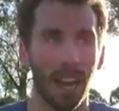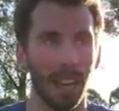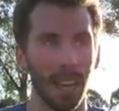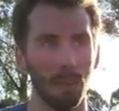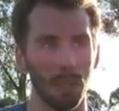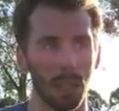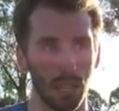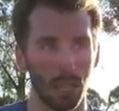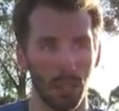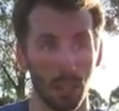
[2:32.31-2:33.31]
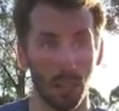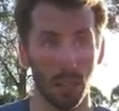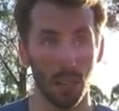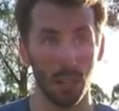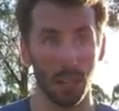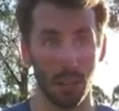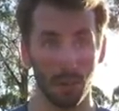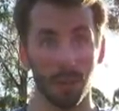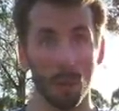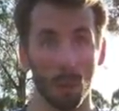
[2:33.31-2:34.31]
And he was in
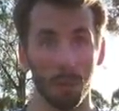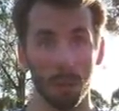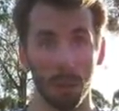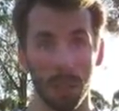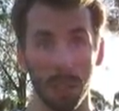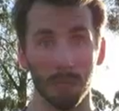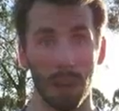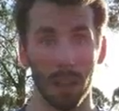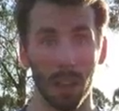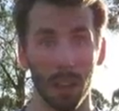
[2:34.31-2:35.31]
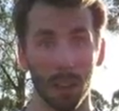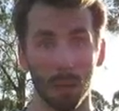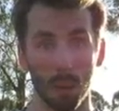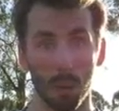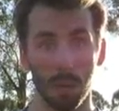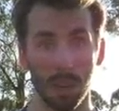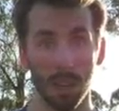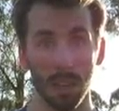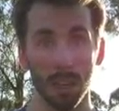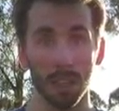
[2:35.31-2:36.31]
Forbes with his mother,
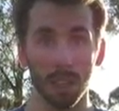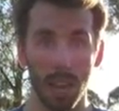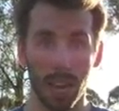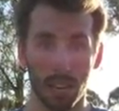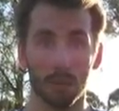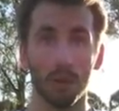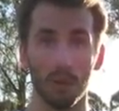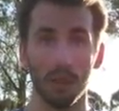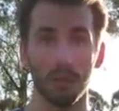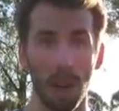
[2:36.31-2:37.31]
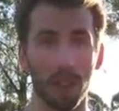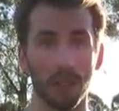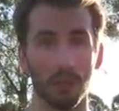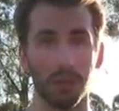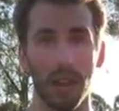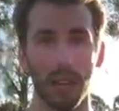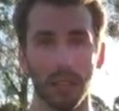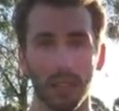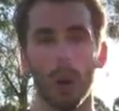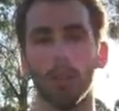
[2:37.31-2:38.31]
Ruby, staying at Ruby's mother's
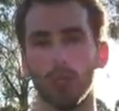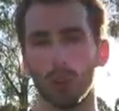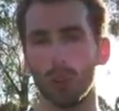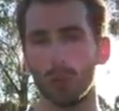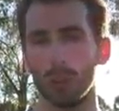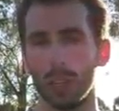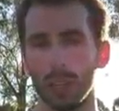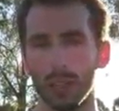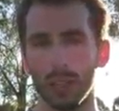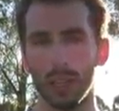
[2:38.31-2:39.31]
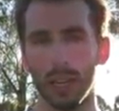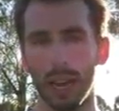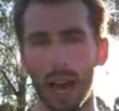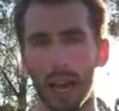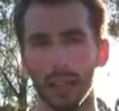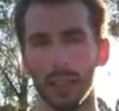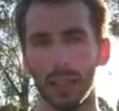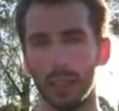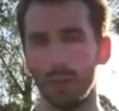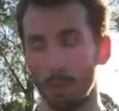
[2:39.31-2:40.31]
place, while George was in Sydney at
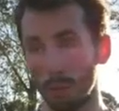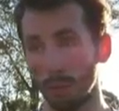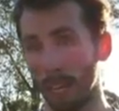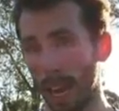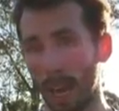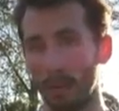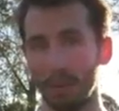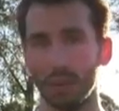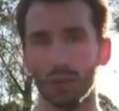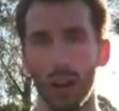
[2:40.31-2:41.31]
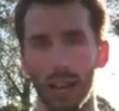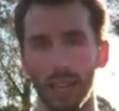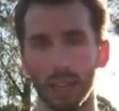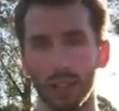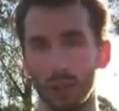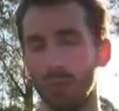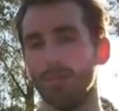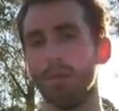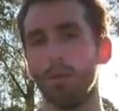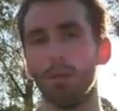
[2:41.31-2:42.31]
Liverpool camp training just
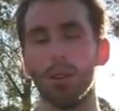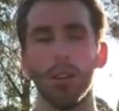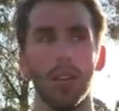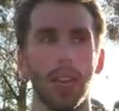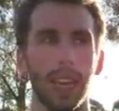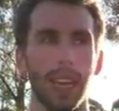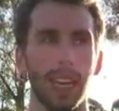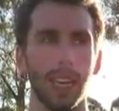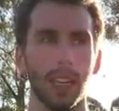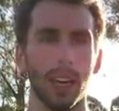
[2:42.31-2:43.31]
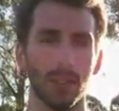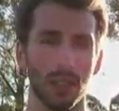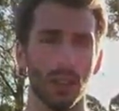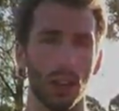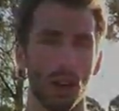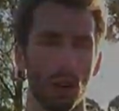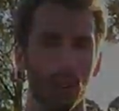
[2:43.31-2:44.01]
before he left to go